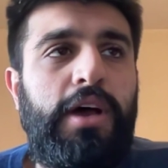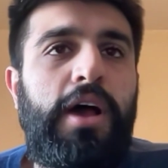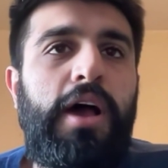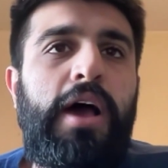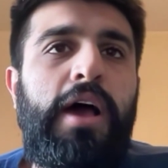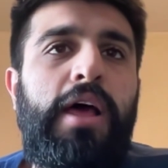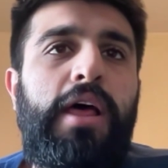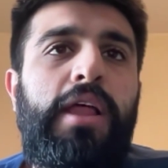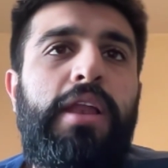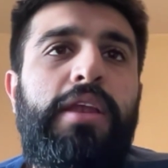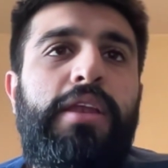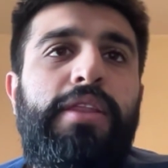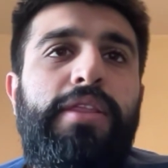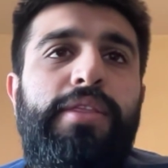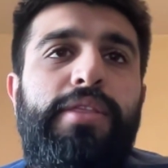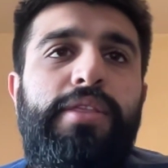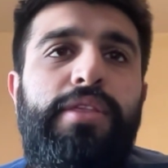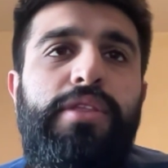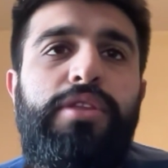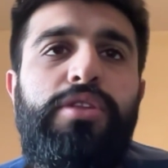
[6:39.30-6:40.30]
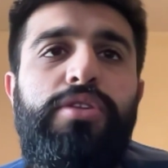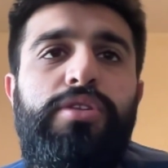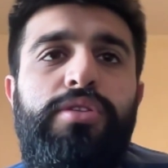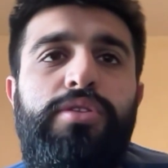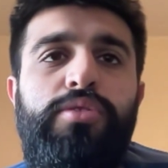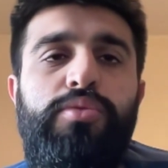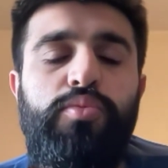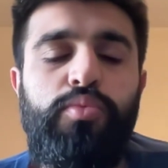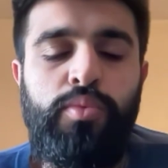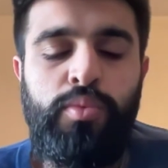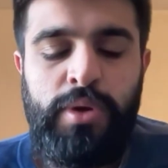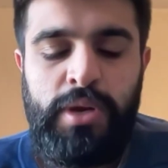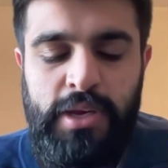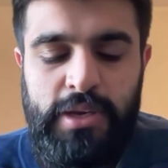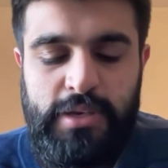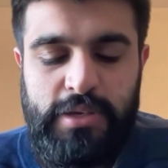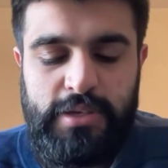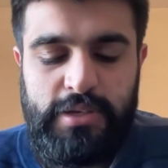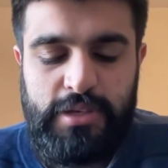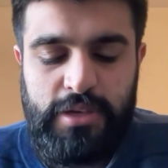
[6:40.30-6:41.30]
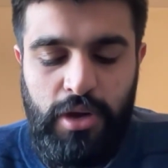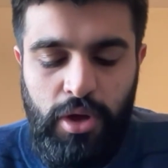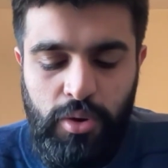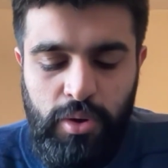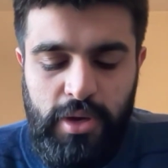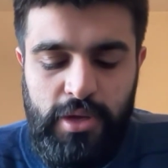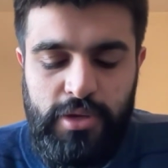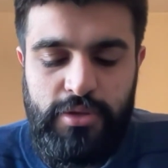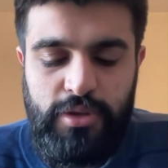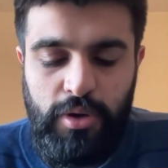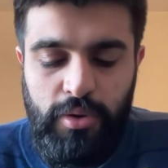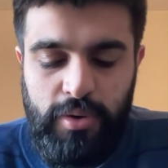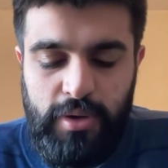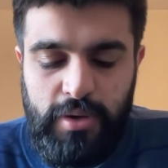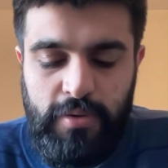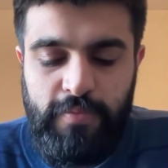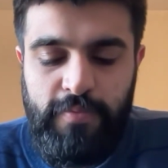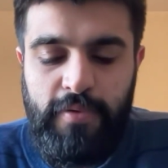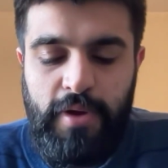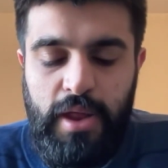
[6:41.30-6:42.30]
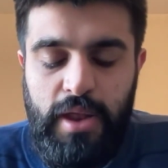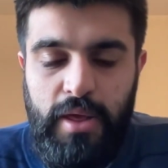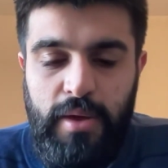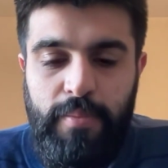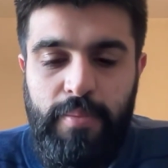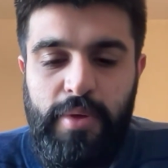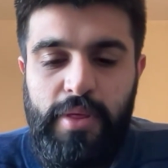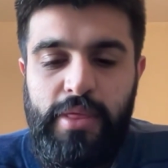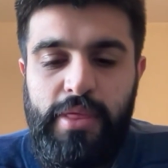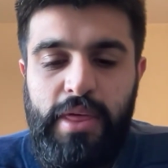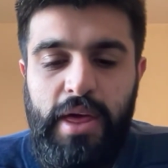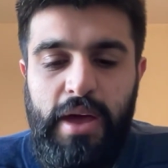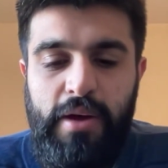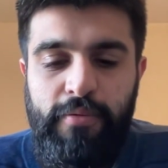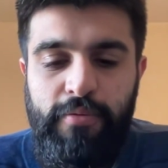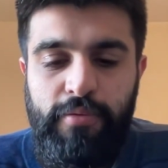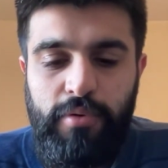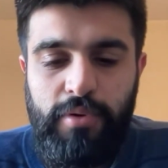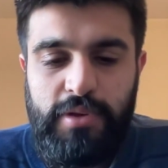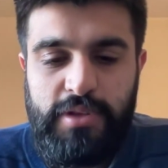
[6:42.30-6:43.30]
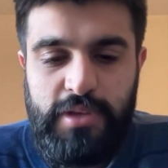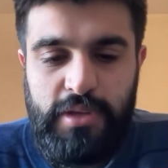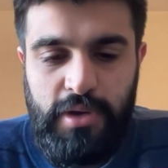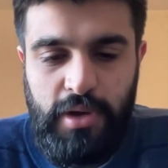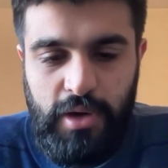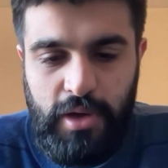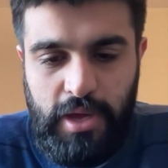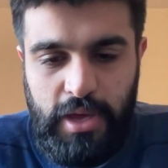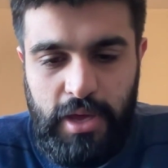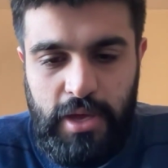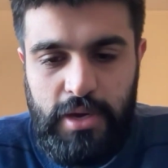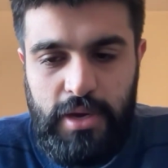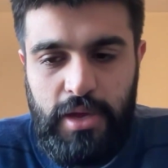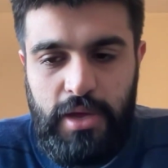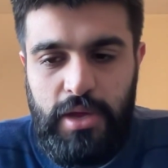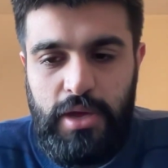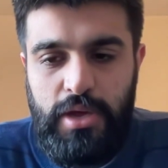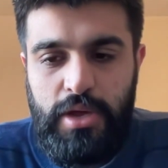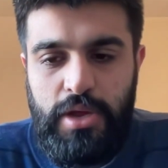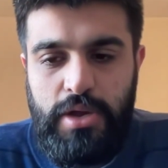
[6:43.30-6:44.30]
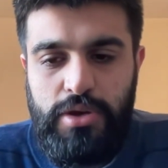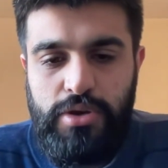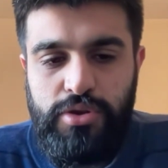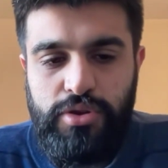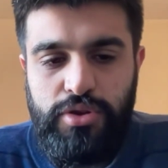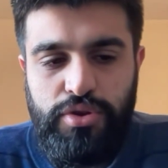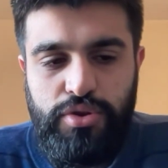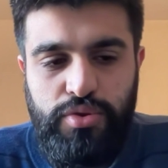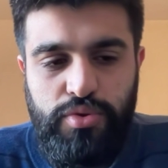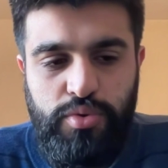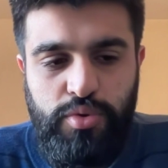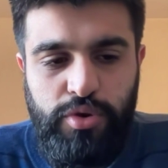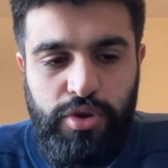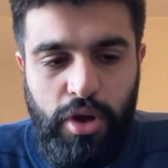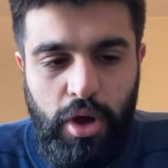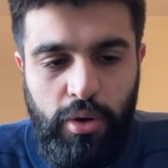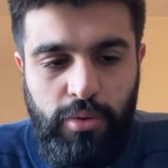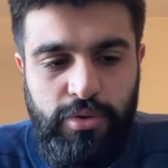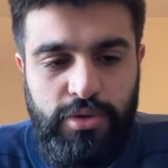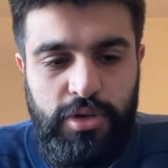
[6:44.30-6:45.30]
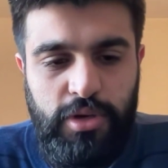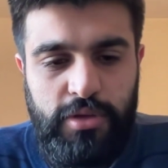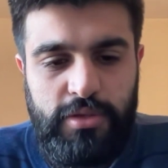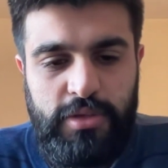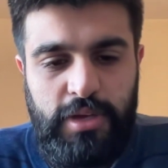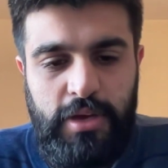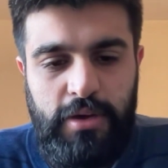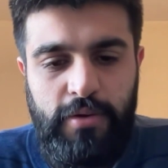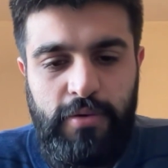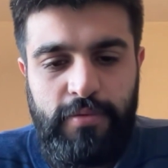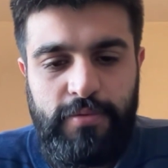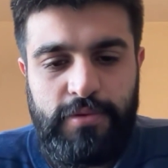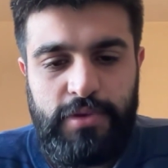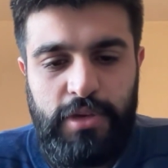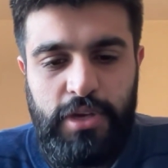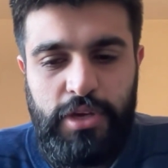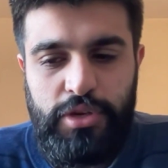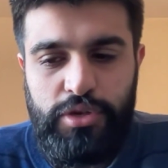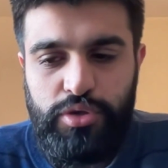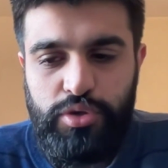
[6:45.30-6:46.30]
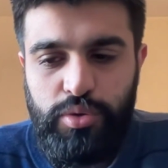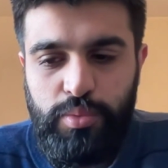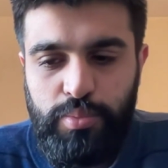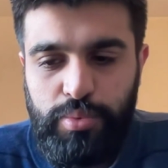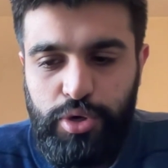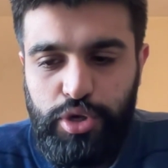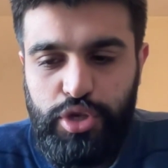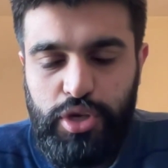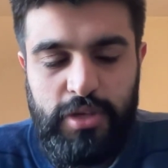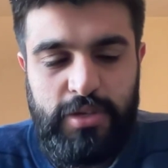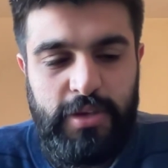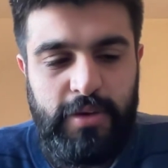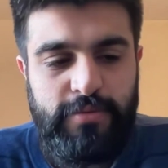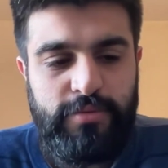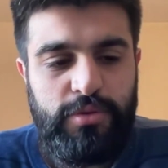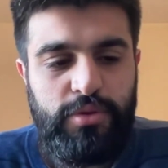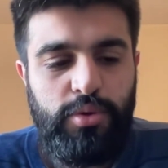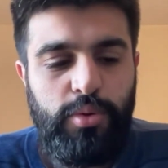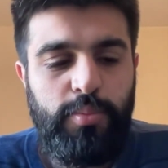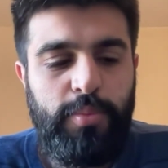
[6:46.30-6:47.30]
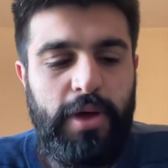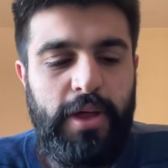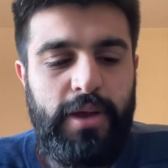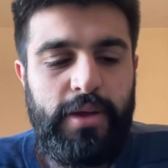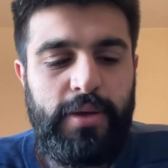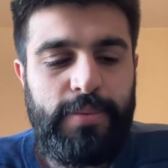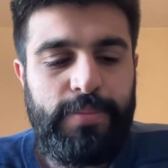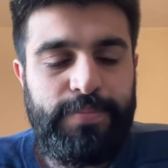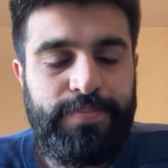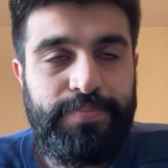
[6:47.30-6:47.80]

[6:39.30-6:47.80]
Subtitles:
and we need to slowly develop that voice in our head to coach ourselves, to push ourselves to do better.